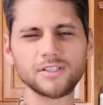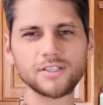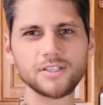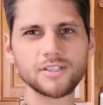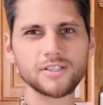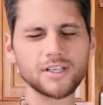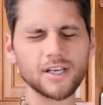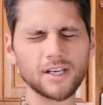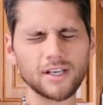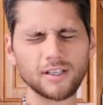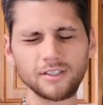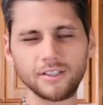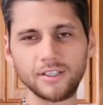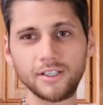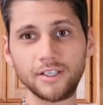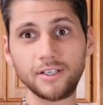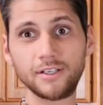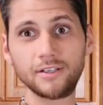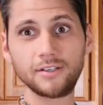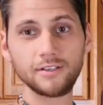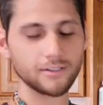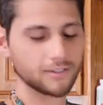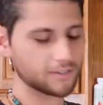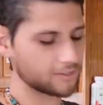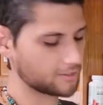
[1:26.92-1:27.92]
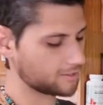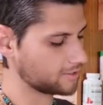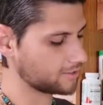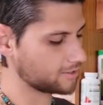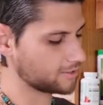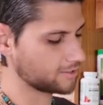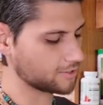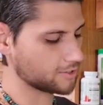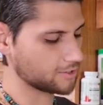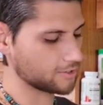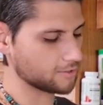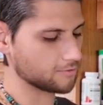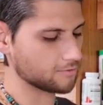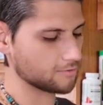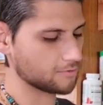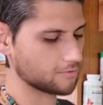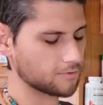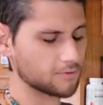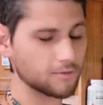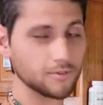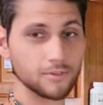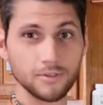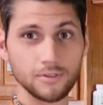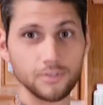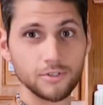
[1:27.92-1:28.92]
it's got a lid and you can
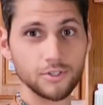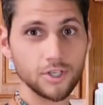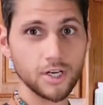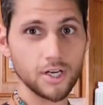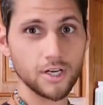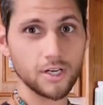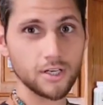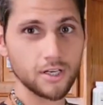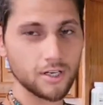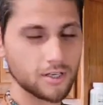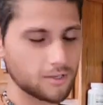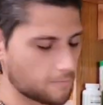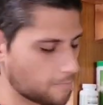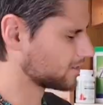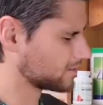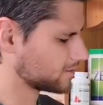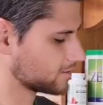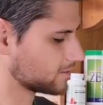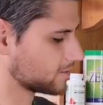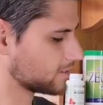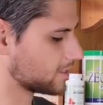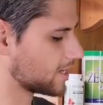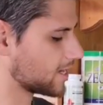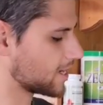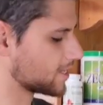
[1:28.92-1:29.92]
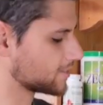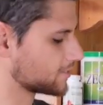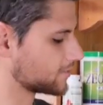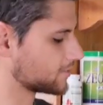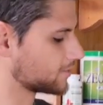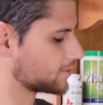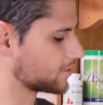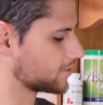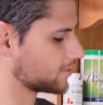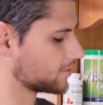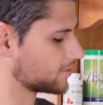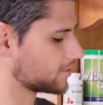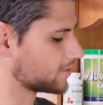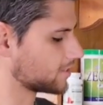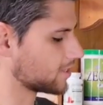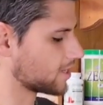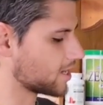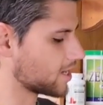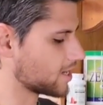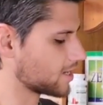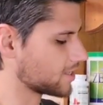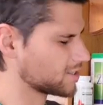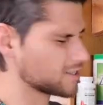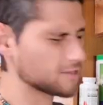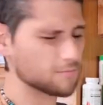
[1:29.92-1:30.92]
shake it. It's glass, it's a good
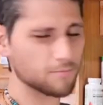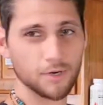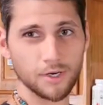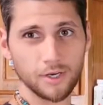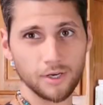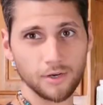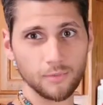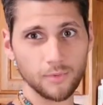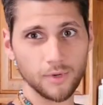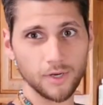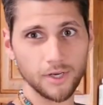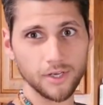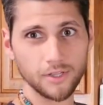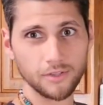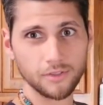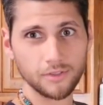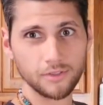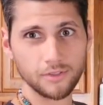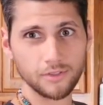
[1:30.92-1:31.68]
size. I bring it with.